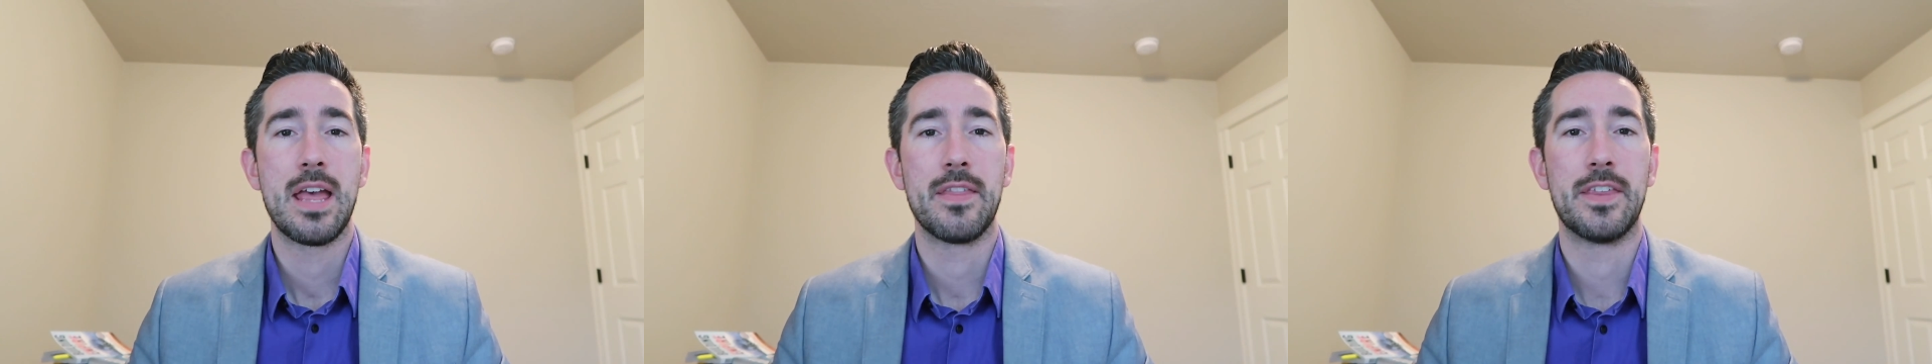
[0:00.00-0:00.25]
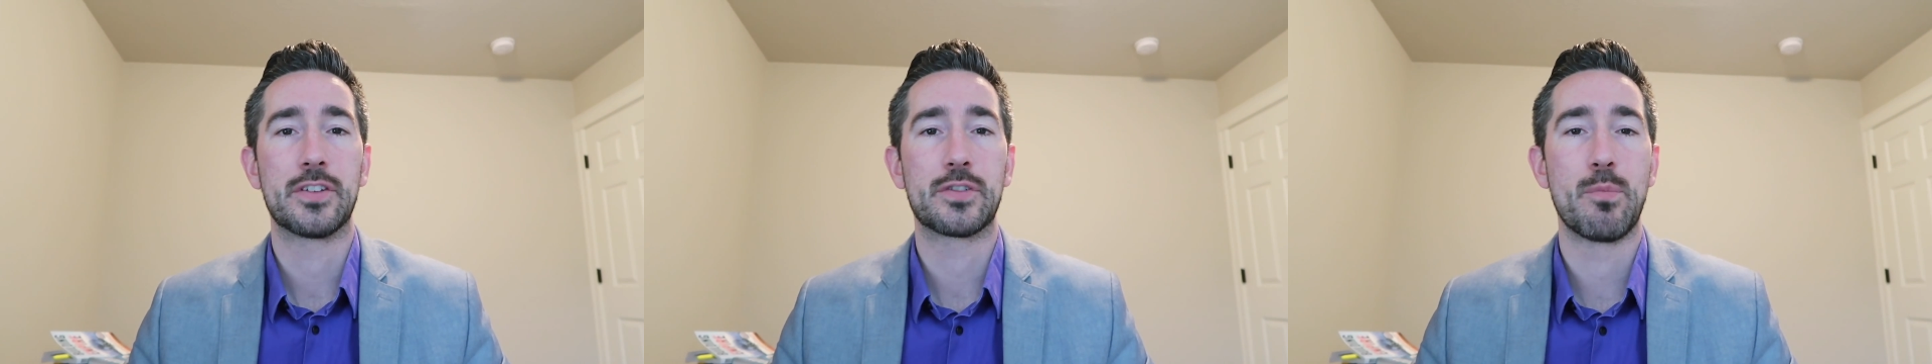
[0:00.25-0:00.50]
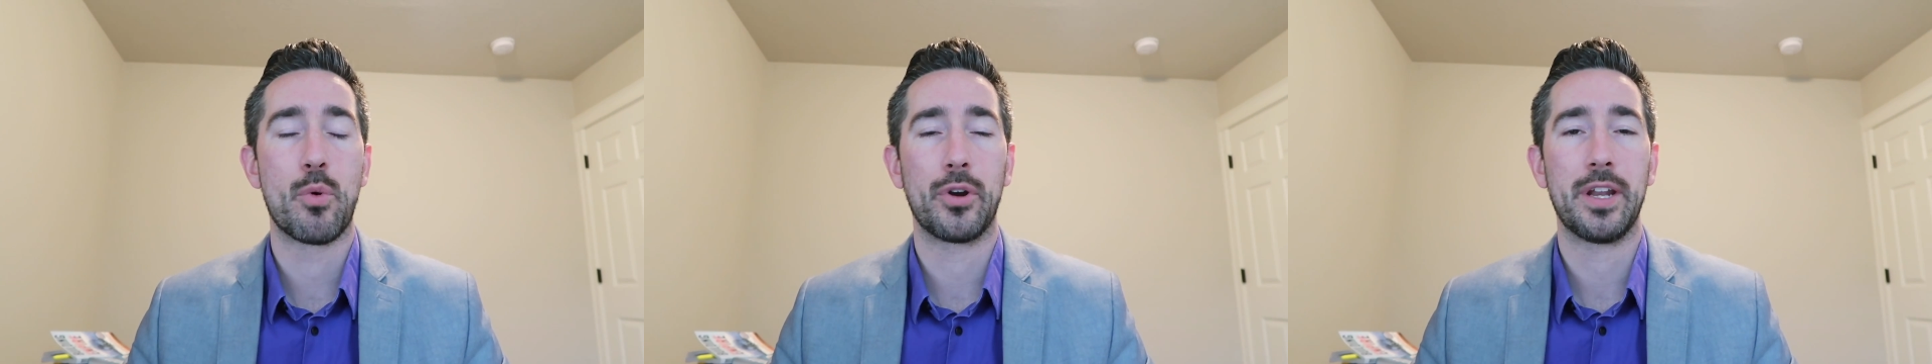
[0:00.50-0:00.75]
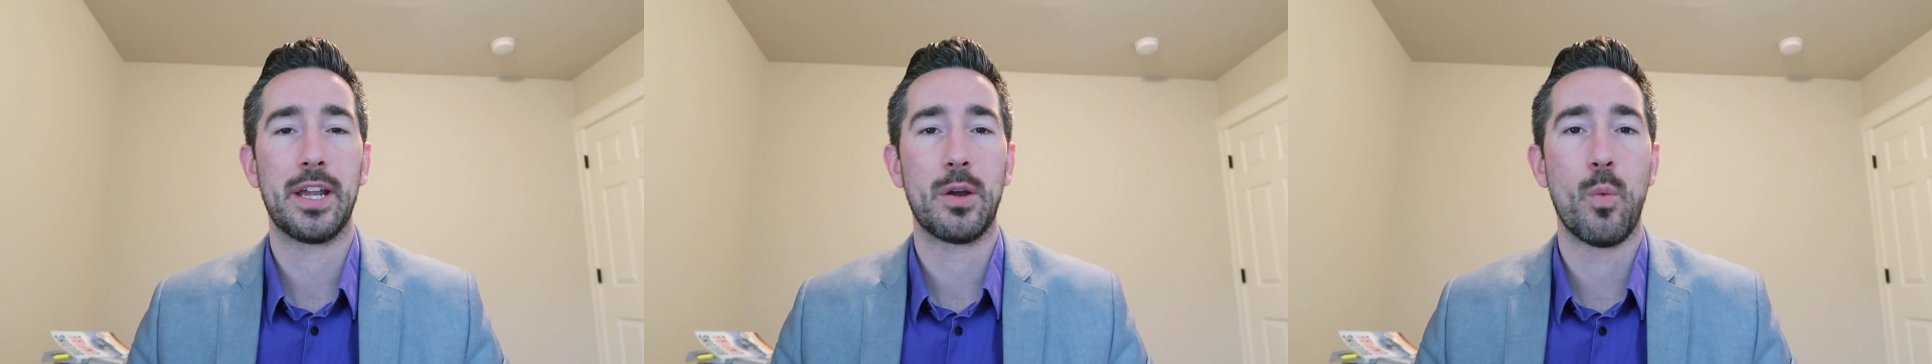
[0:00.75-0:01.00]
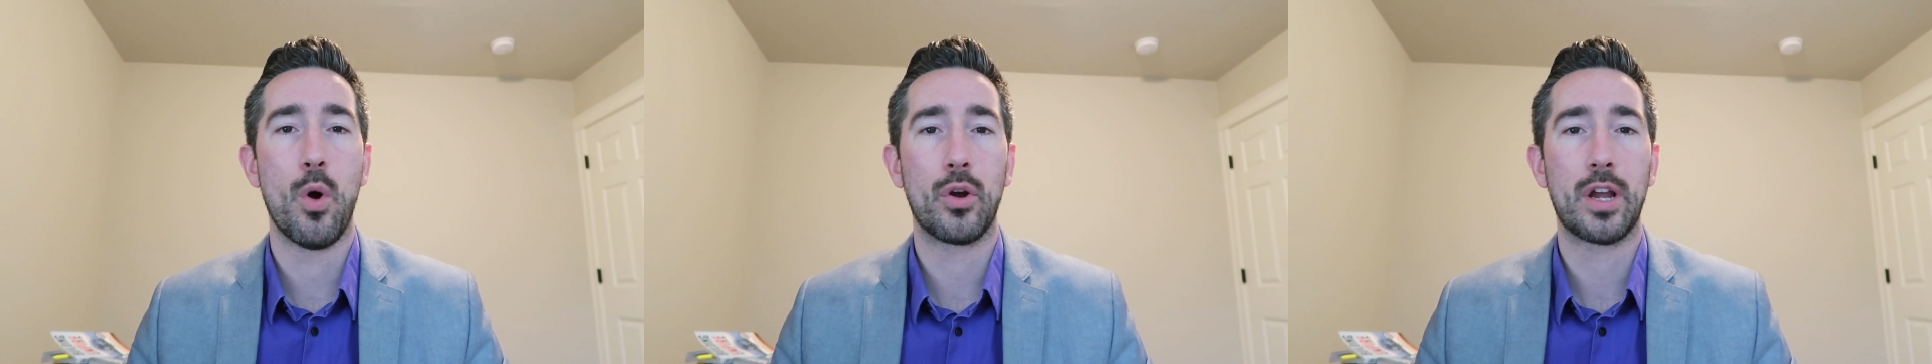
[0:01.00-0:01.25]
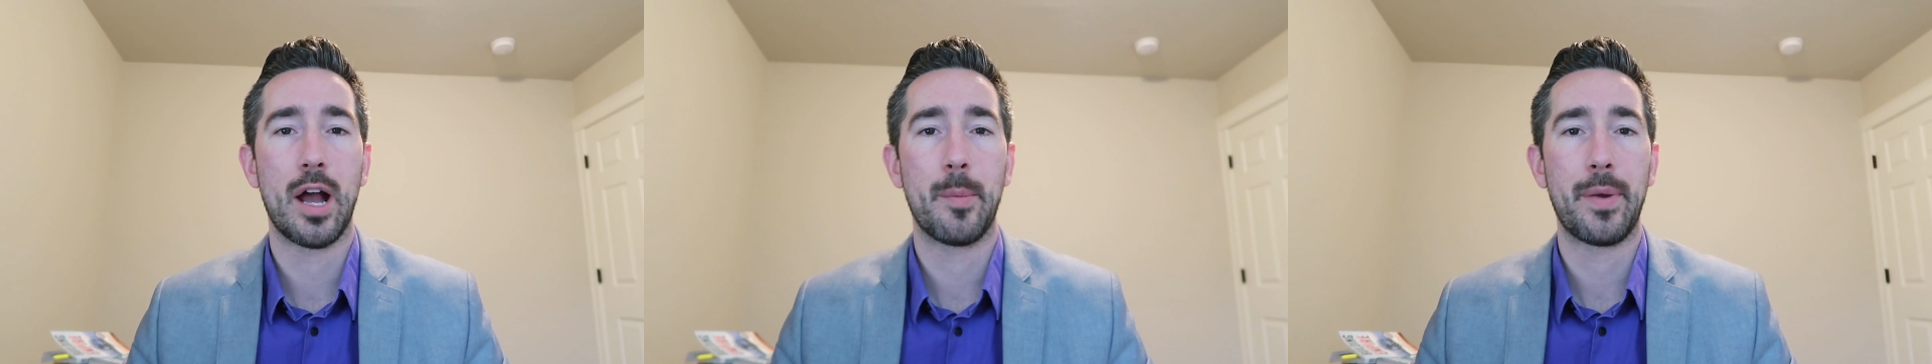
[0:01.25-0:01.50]
this morning
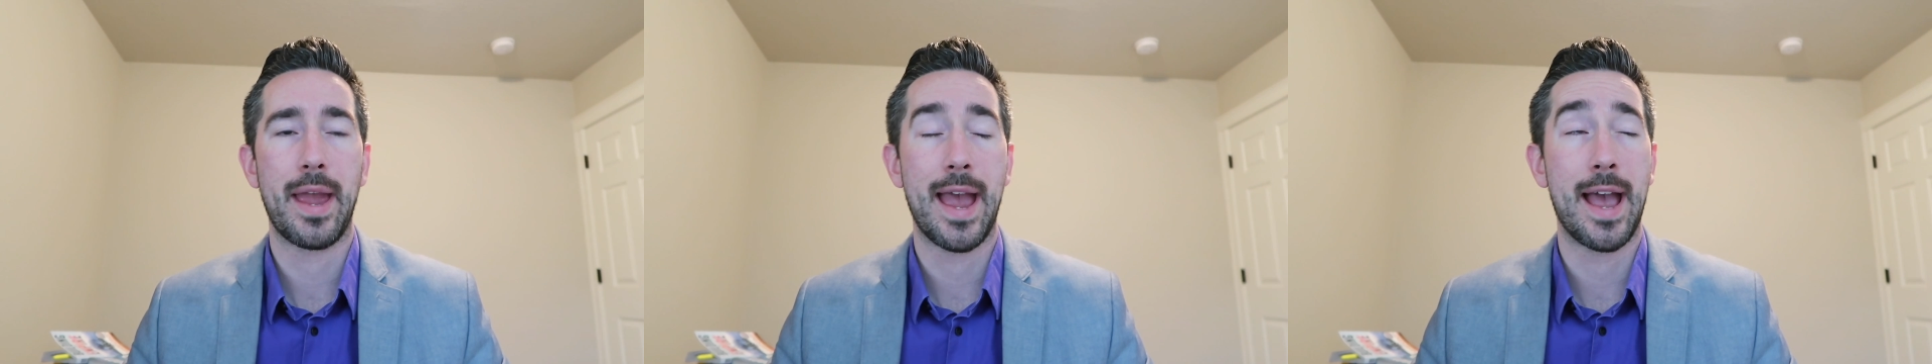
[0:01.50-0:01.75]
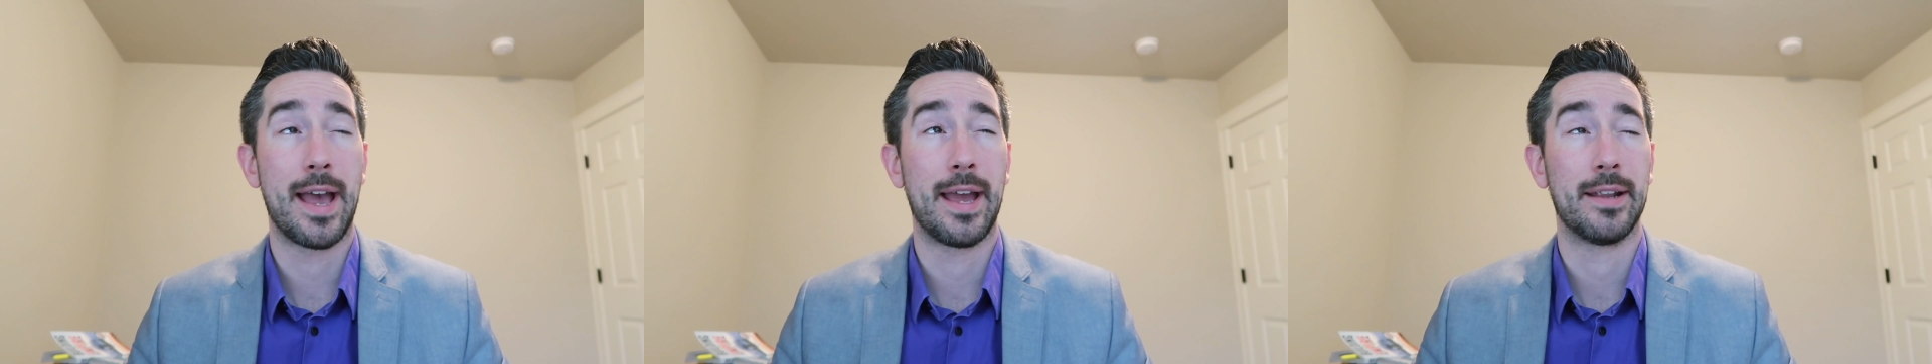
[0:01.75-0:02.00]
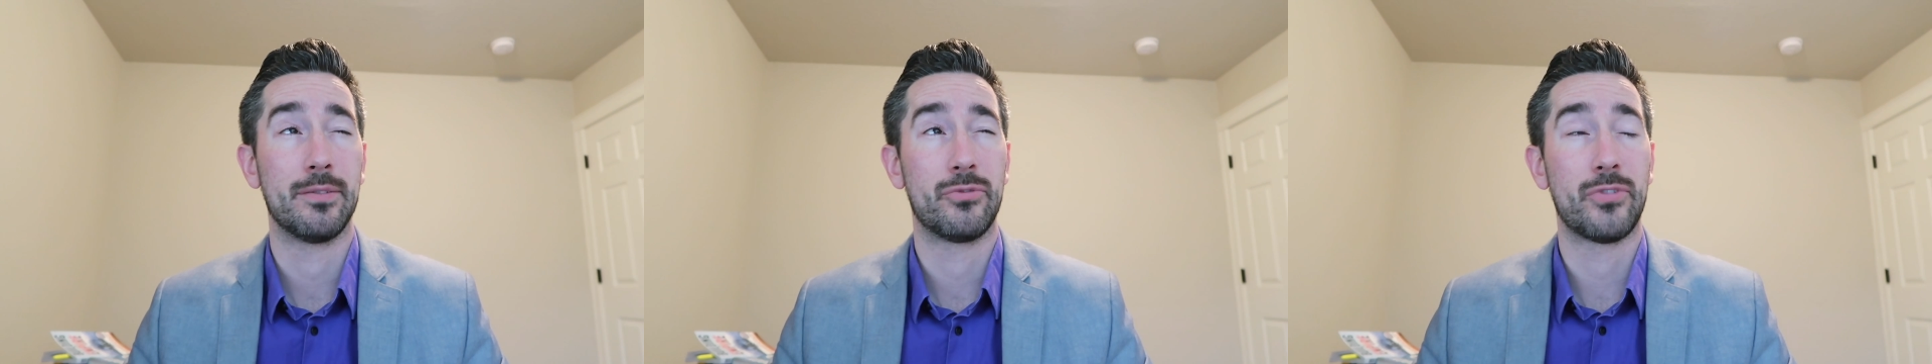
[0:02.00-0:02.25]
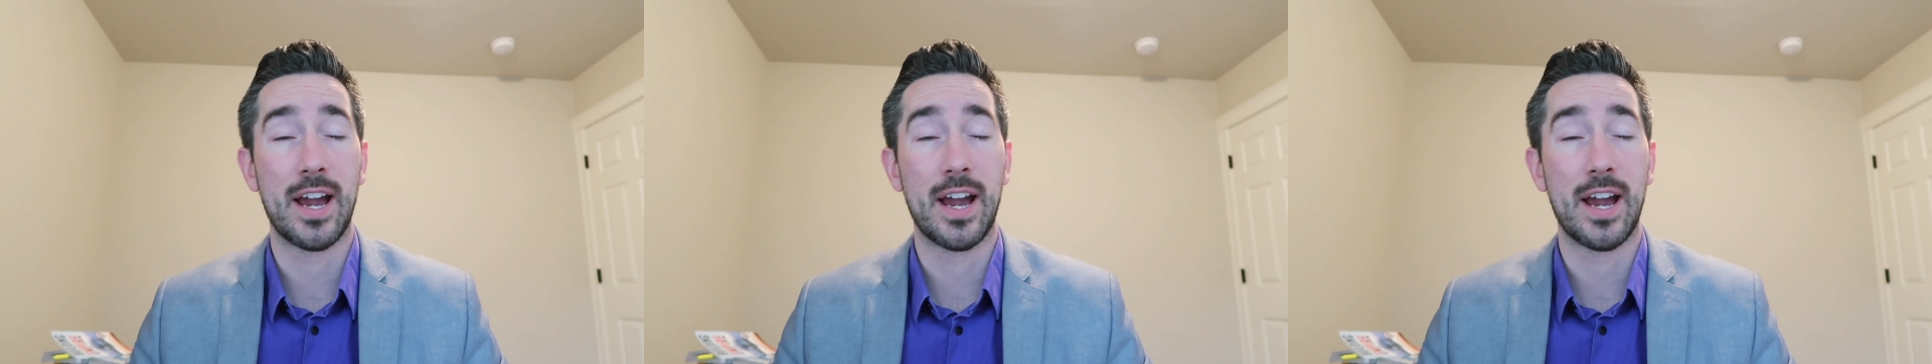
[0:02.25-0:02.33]
woke up at